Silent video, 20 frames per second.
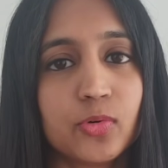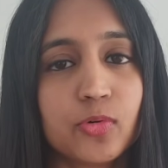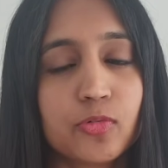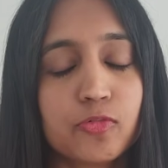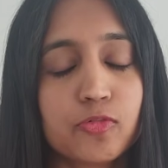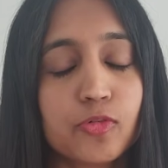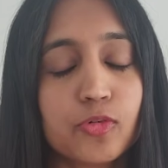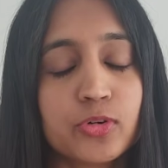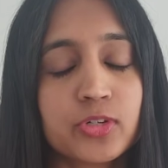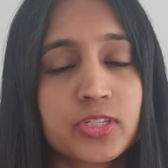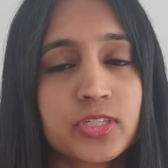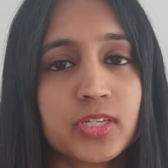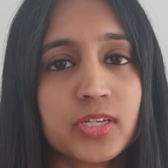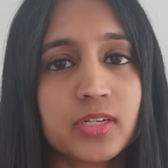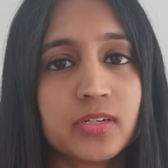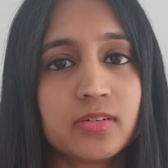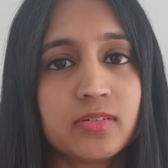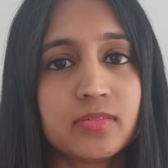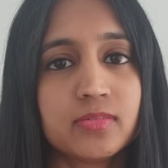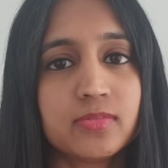or force
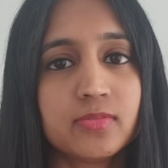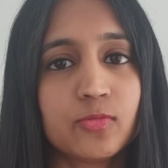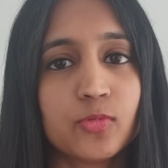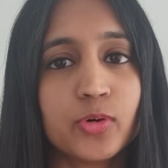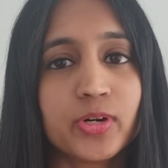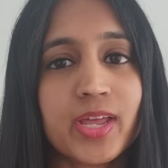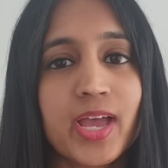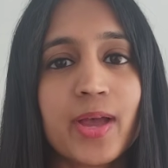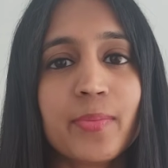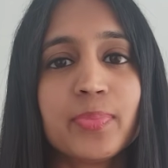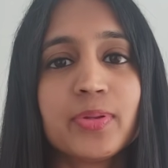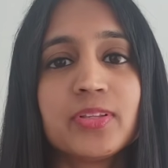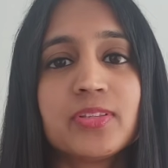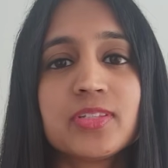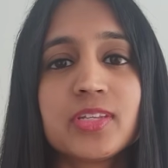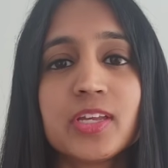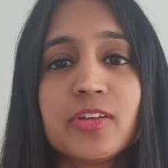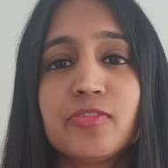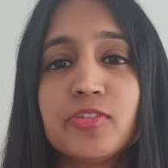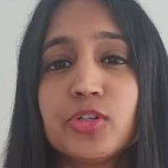it? What
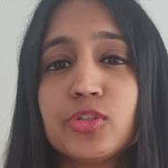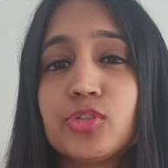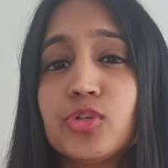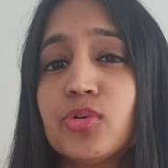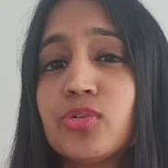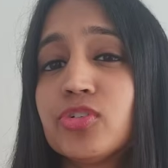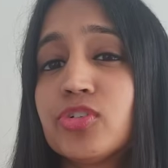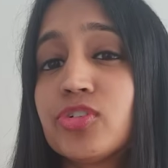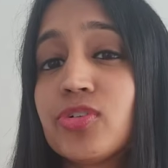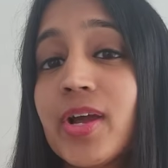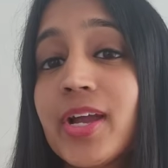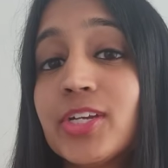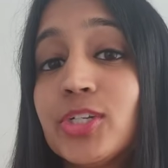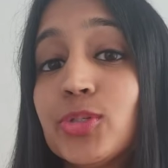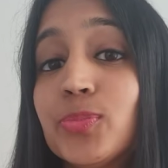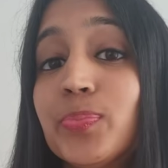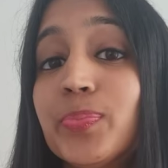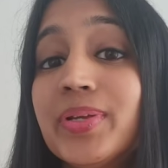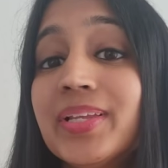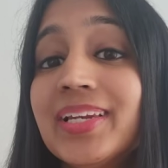happens if you don't try
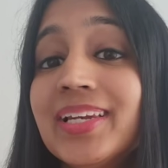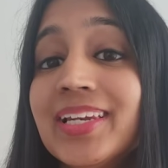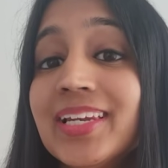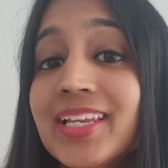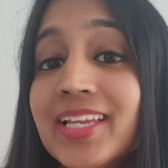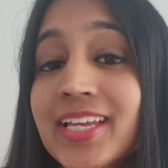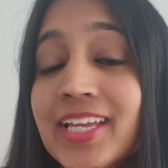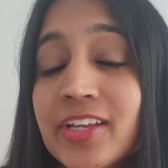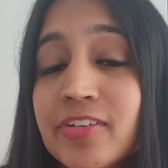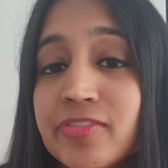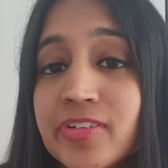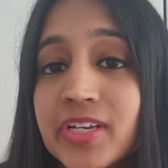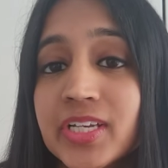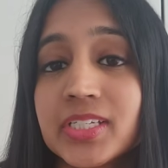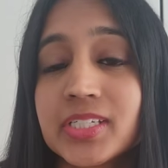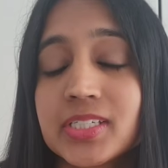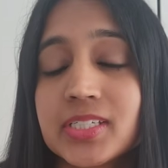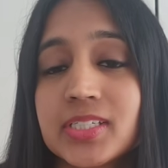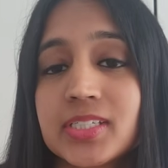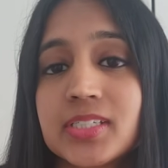to believe
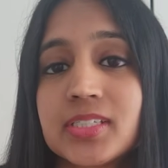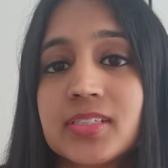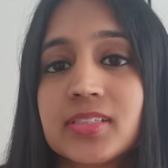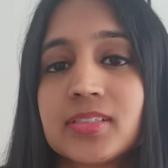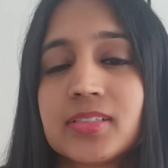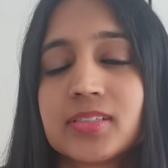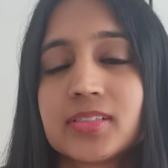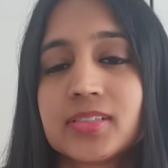it?